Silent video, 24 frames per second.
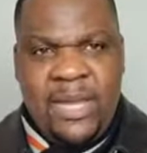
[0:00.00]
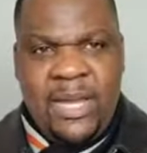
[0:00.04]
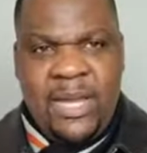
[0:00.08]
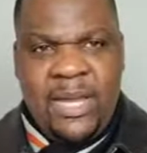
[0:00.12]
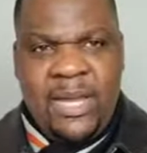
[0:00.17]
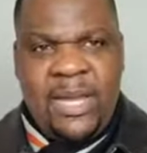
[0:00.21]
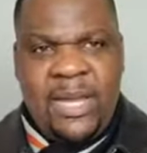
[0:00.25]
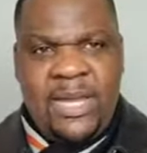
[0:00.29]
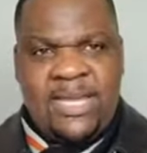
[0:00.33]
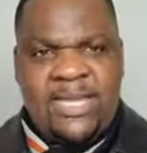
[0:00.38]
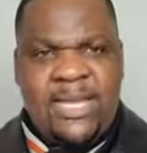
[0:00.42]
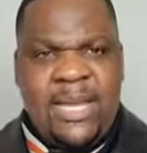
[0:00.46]

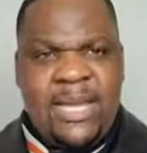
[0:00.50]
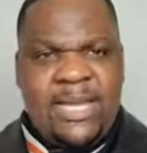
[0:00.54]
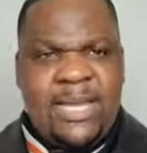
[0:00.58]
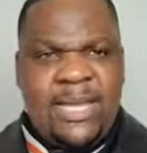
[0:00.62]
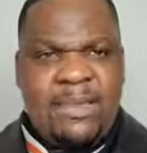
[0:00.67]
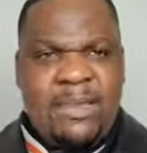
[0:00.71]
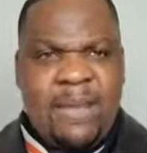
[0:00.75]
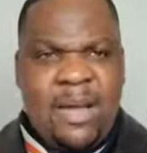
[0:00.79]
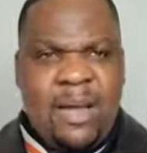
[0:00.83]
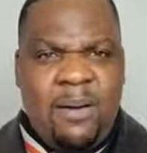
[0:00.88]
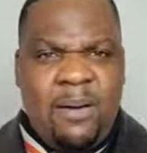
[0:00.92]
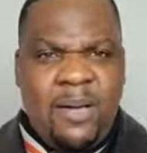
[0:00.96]
And here's the other
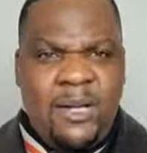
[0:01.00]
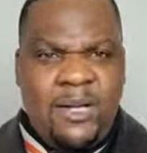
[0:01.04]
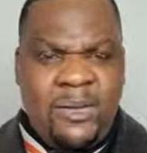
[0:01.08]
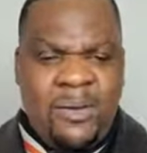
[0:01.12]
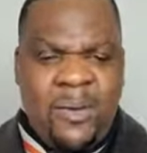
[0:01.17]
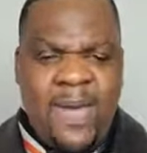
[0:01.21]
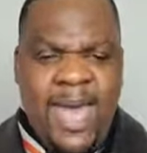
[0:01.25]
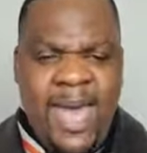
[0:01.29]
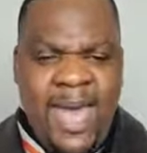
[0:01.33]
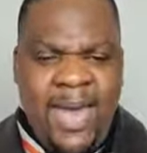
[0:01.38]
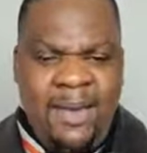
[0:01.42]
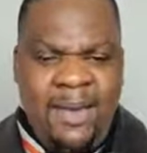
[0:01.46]
thing I wanted
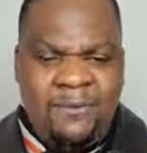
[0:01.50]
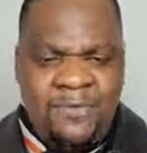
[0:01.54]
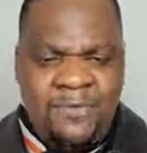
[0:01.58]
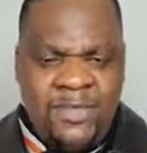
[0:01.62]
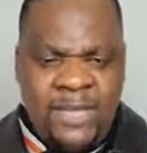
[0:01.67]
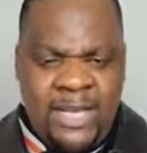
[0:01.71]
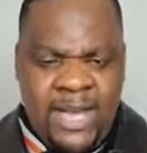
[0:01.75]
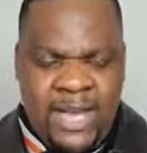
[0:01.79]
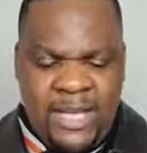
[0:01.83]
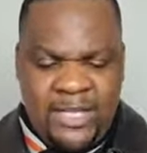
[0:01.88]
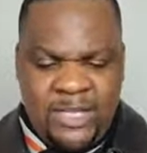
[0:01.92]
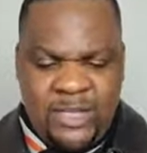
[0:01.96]
to have,
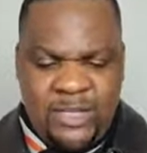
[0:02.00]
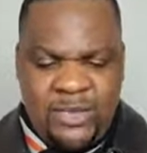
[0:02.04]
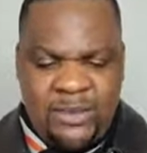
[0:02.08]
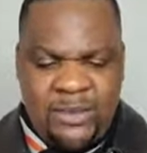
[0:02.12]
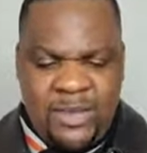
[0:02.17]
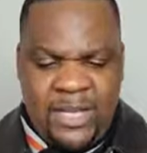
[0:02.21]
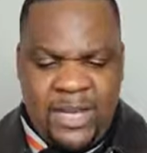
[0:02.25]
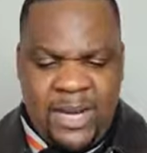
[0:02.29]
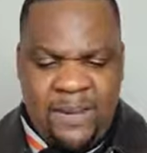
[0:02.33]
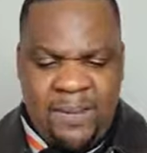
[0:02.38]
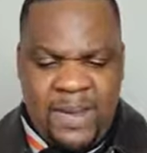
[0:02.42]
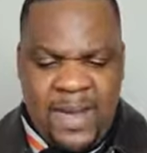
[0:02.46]
the last two,
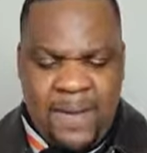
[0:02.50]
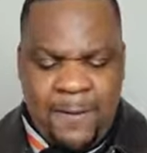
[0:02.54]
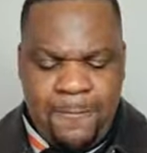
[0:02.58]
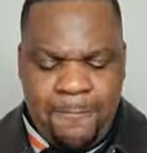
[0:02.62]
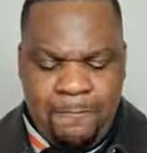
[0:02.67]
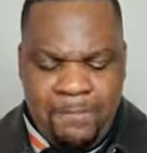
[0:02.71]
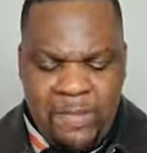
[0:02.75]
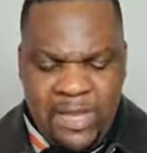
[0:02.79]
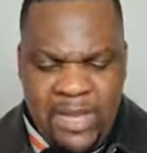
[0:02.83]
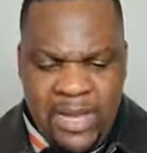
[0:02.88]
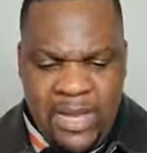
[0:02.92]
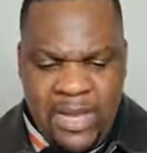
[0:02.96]
then I'm out.
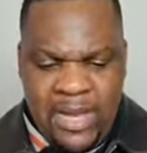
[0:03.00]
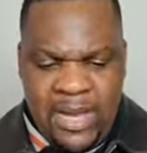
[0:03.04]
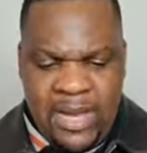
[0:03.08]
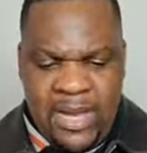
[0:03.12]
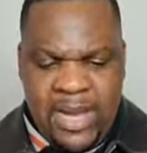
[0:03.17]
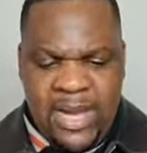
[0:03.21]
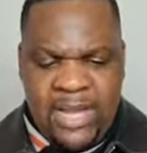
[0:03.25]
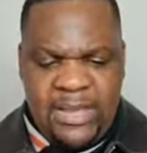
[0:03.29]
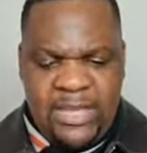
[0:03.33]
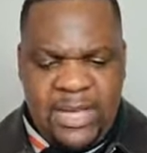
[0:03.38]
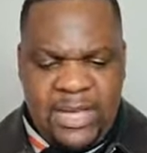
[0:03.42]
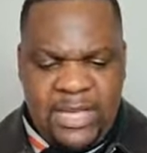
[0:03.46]

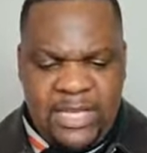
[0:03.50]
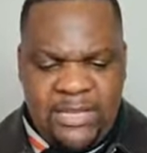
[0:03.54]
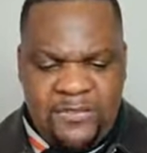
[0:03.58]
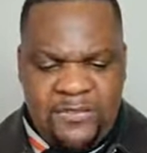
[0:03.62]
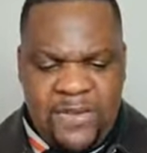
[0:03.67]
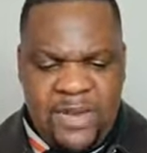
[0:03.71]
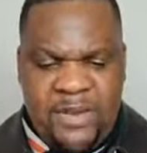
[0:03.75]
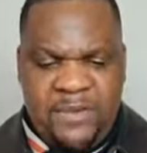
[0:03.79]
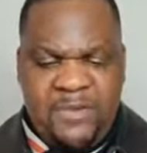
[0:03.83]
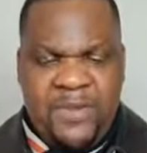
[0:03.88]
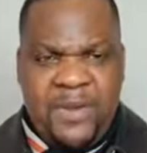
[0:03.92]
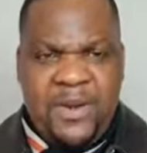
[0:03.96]
That is
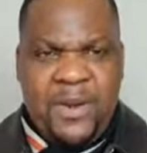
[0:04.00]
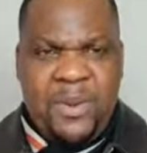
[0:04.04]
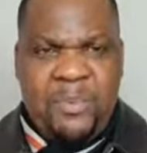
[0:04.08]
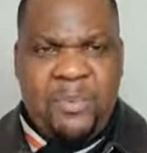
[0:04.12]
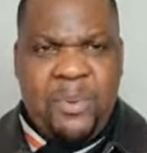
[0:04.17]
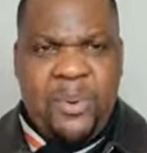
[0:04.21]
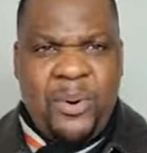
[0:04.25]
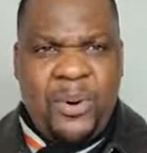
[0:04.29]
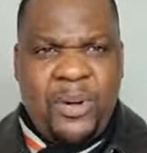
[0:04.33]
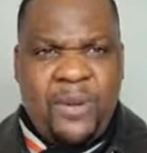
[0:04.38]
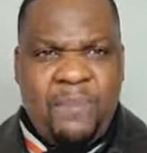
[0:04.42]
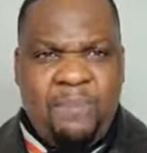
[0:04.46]
very, very
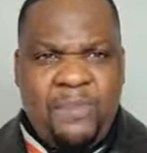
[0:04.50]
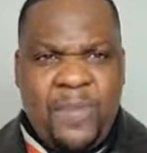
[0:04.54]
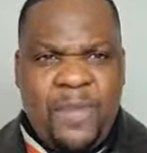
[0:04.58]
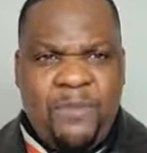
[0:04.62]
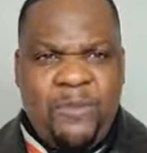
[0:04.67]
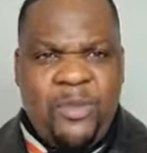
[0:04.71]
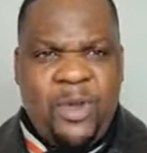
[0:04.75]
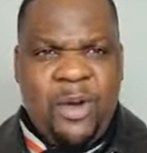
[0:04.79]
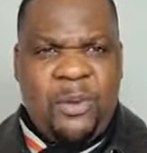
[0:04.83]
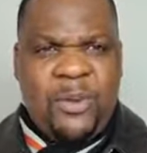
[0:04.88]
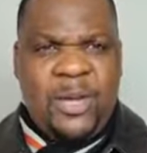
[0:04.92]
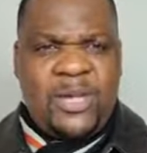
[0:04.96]
important.
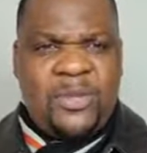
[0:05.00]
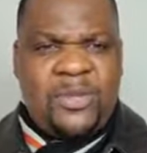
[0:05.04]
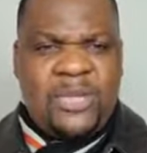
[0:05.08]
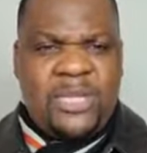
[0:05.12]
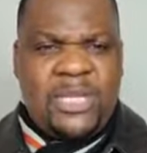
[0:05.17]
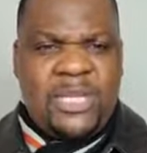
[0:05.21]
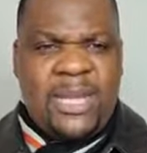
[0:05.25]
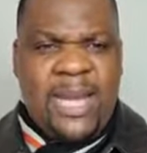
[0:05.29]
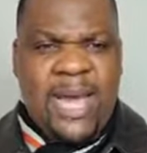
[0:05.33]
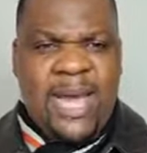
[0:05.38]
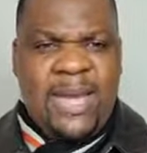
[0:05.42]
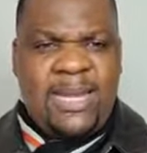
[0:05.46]
If you are going to
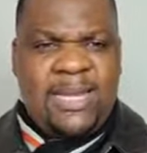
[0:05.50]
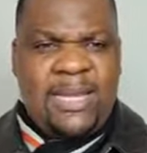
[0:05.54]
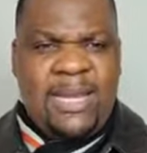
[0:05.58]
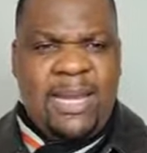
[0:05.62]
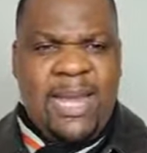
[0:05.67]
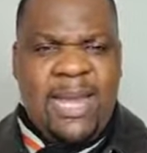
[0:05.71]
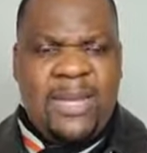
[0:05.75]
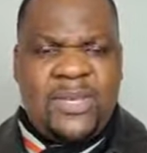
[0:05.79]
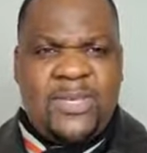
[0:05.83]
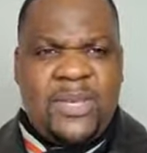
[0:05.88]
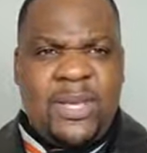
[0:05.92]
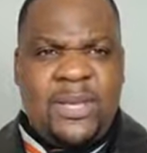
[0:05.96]
deny the
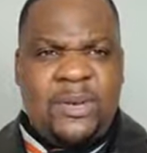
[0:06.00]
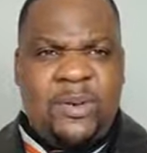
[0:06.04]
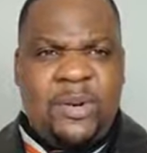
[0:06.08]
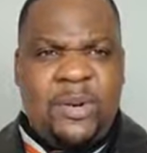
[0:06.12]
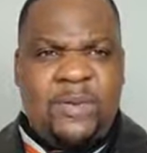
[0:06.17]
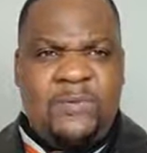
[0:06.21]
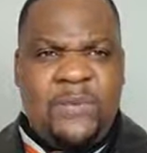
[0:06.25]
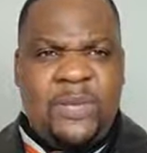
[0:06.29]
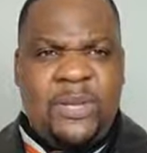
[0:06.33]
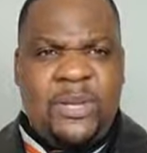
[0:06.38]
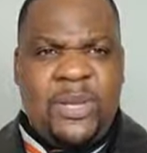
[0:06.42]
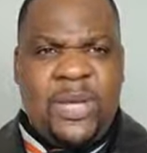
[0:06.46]
lesser in
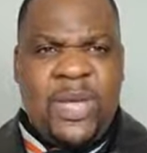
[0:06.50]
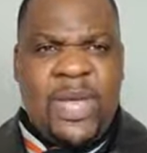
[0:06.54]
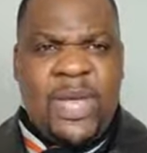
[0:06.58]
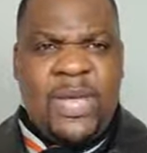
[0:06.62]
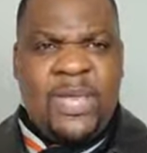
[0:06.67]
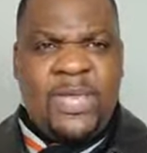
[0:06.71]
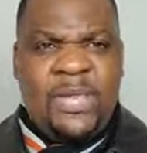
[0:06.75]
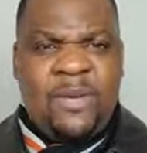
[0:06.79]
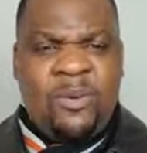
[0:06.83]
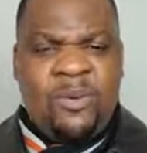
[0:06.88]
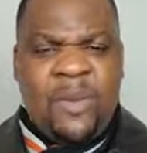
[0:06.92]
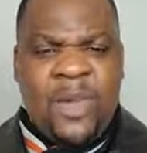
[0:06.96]
order for you to
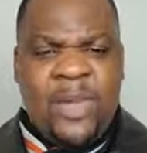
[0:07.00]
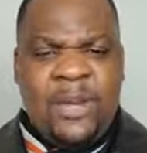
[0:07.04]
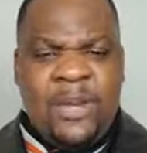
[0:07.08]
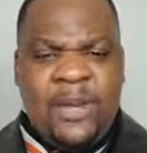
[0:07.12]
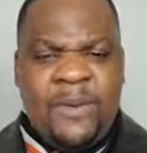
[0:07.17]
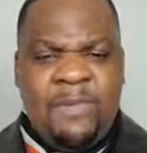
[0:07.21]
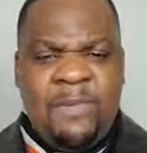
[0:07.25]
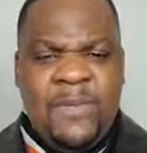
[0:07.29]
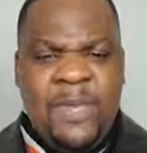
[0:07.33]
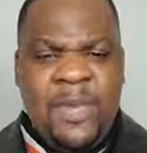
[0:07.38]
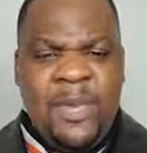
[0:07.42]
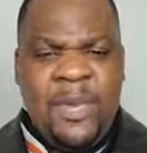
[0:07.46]
gain the
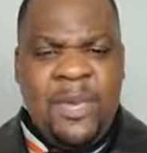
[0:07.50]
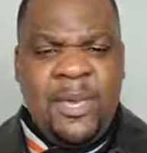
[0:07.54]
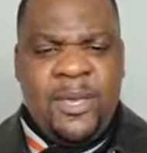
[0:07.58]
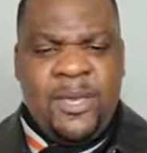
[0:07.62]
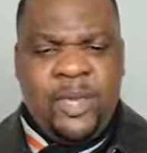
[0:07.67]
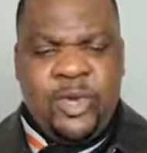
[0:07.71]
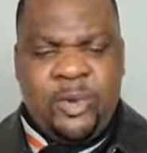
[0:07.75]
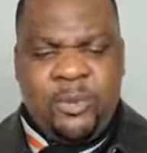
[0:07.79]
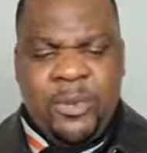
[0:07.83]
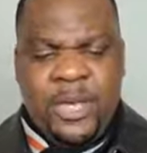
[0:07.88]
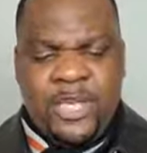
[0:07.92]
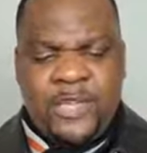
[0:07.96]
greater,
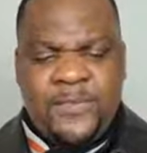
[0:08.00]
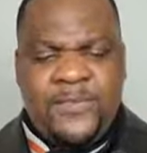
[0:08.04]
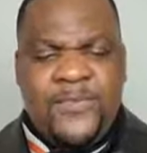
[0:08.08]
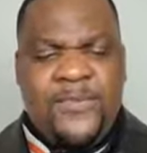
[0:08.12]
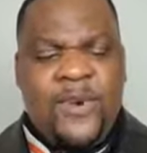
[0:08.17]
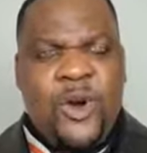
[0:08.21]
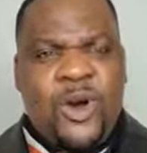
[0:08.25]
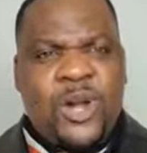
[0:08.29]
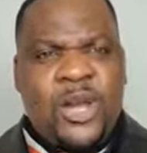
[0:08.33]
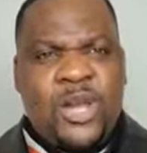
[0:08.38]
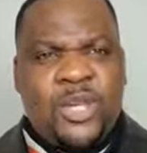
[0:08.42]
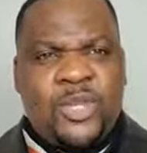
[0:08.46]
you must
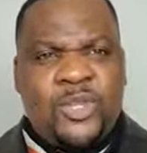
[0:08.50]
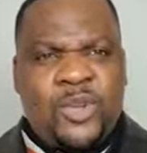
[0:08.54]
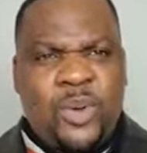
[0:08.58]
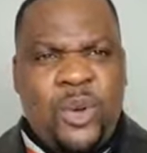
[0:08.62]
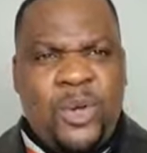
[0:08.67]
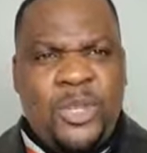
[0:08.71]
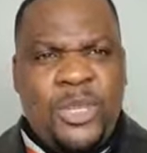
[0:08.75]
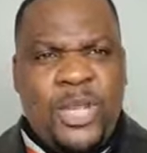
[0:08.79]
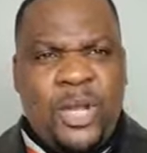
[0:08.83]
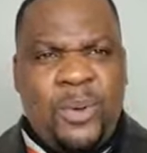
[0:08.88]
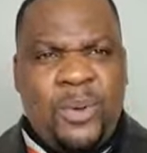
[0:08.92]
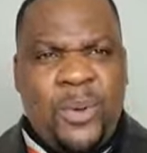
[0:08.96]
focus
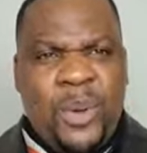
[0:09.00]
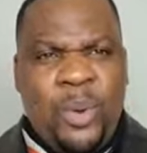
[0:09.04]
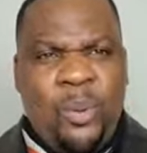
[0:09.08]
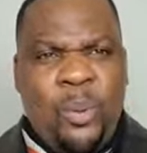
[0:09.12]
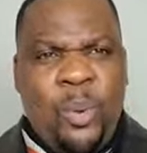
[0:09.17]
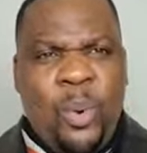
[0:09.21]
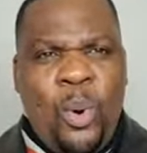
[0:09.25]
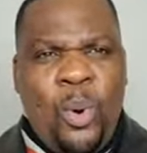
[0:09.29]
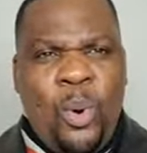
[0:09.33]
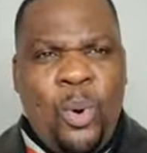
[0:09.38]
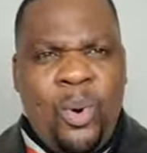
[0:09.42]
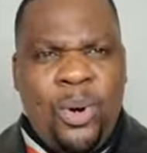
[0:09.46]
on the
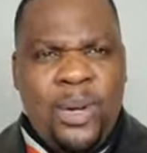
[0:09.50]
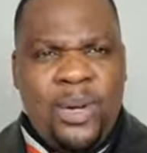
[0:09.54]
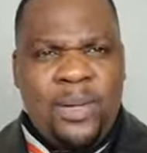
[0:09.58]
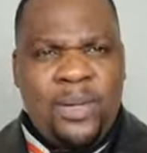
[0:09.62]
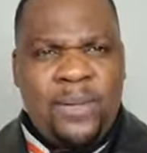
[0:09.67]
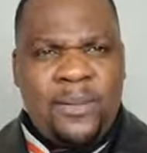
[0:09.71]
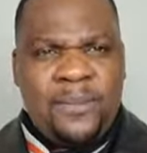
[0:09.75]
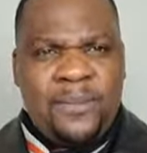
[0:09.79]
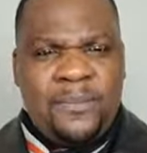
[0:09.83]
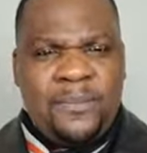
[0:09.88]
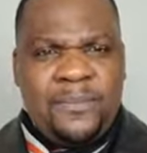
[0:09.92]
reward.